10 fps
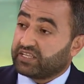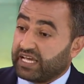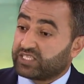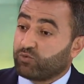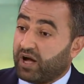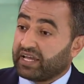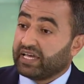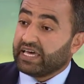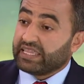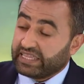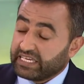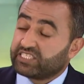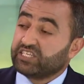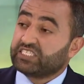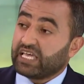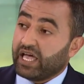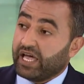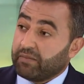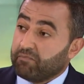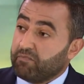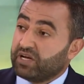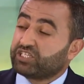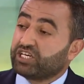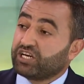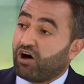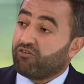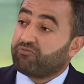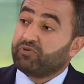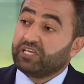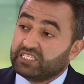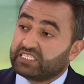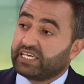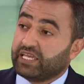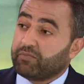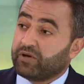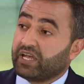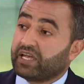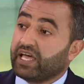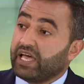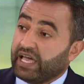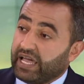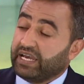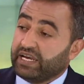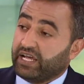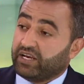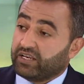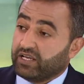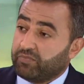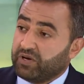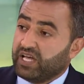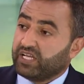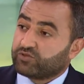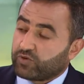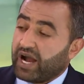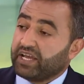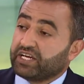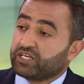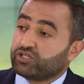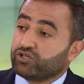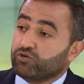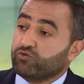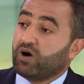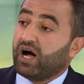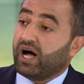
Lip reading: That's why this is a mission of peacekeeping in Idlib, trying to